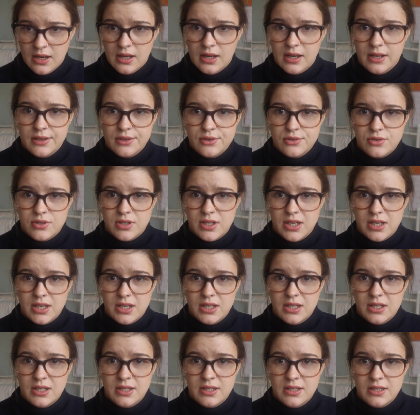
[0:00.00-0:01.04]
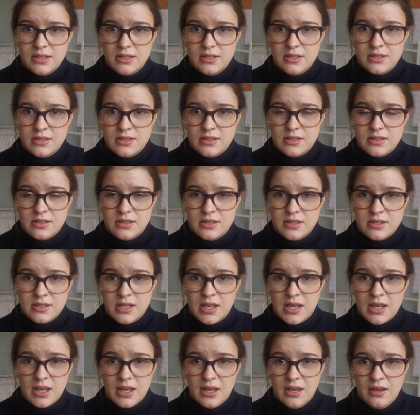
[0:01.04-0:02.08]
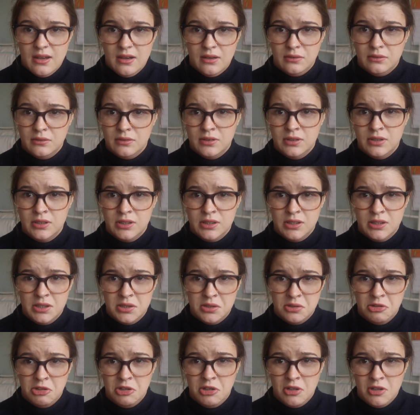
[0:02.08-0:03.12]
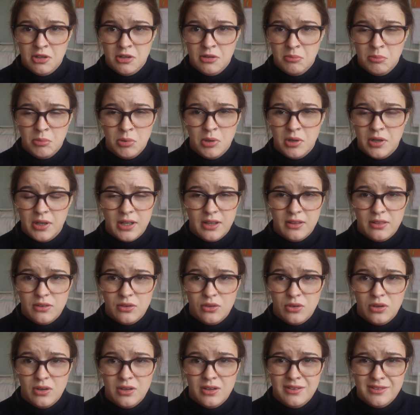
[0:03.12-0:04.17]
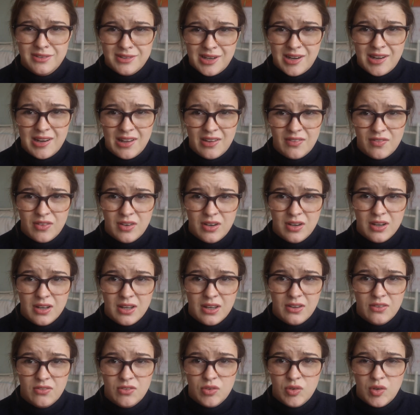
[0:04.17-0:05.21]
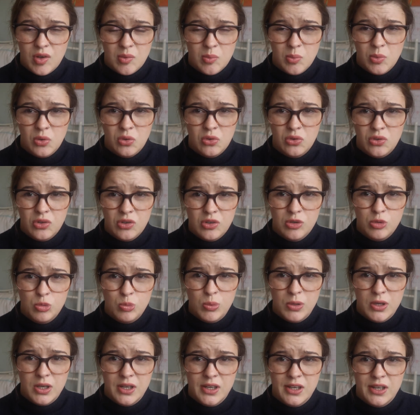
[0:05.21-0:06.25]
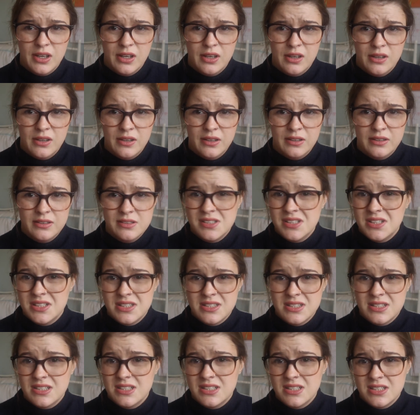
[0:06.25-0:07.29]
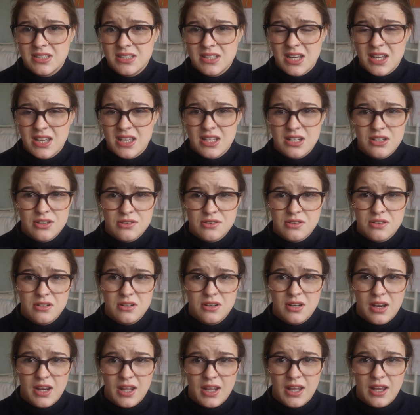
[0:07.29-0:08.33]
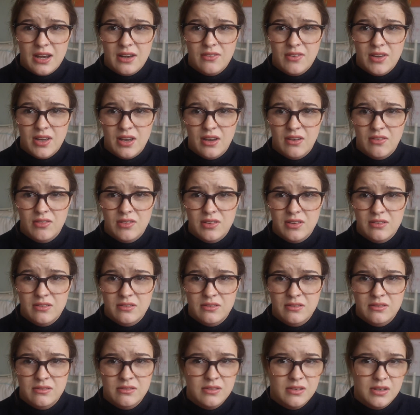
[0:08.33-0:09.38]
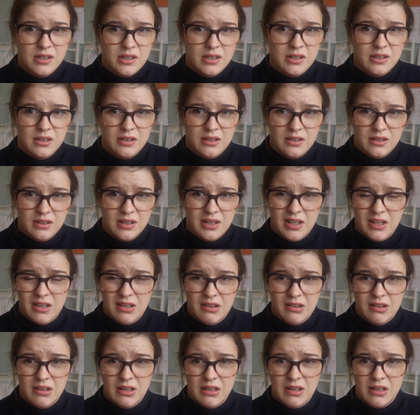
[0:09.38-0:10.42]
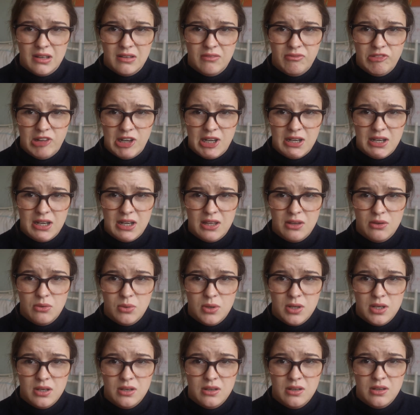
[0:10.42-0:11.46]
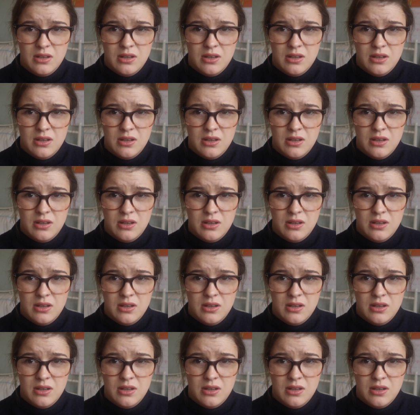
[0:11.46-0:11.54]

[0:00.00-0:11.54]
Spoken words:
Literally just take it out, pour it down the toilet. You don't have to look at it if you don't want to, but it's like it doesn't look like anything other than red liquid.